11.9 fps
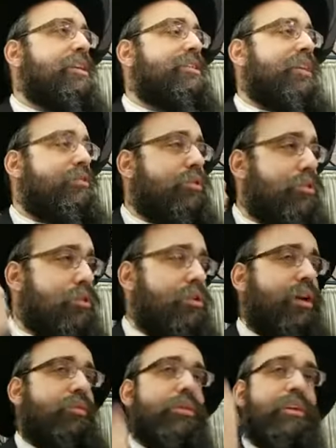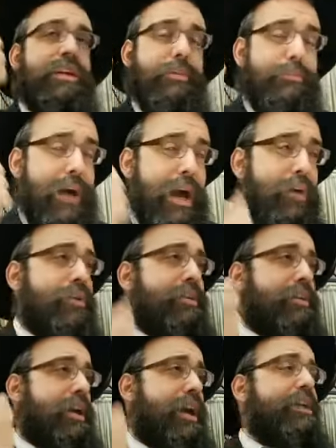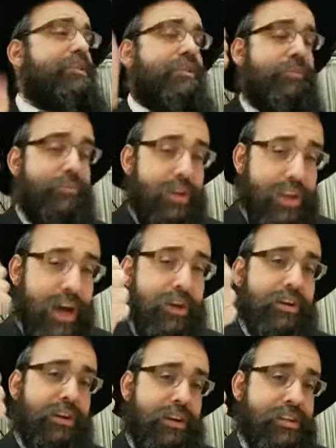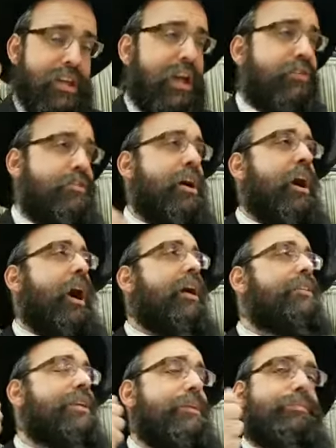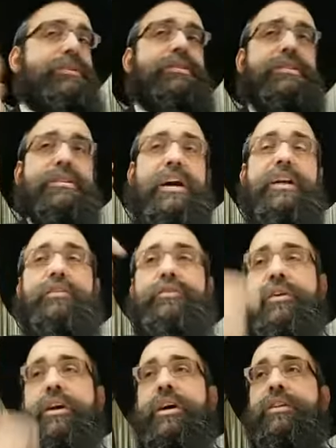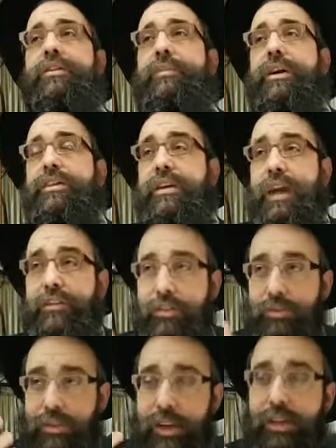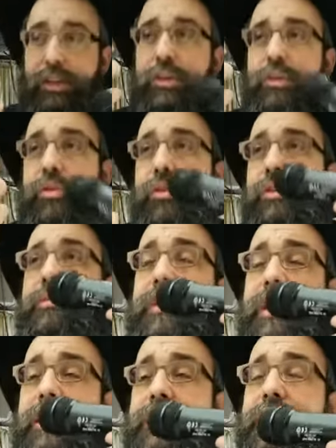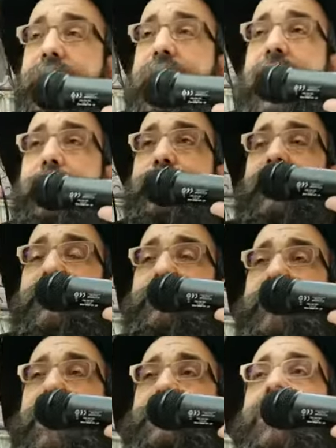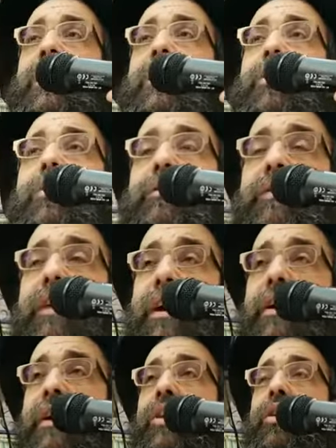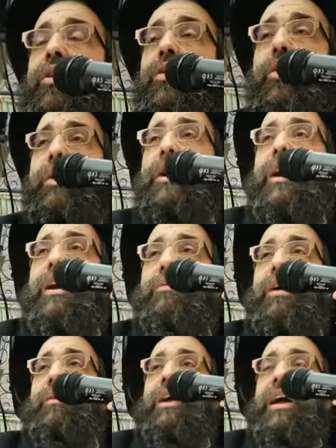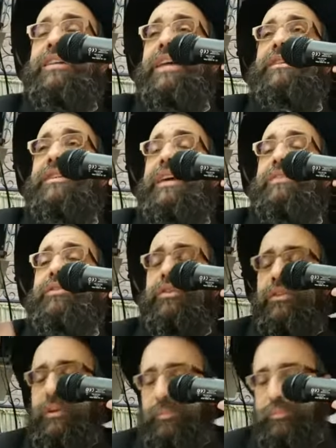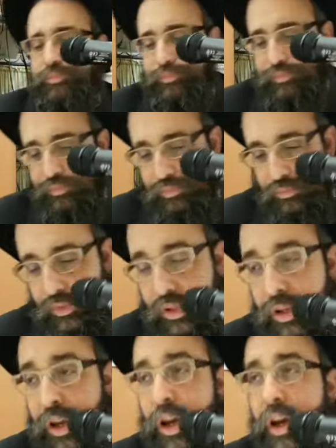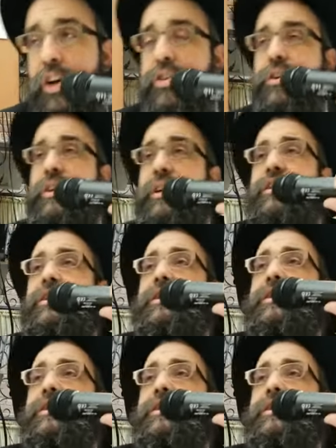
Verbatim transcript: is the day of Geula. We're empowered today to bring out in ourselves our deepest self. To, to have a real Geula means that you're able to express who we are and what we are. That's, that's the day of Geula. So this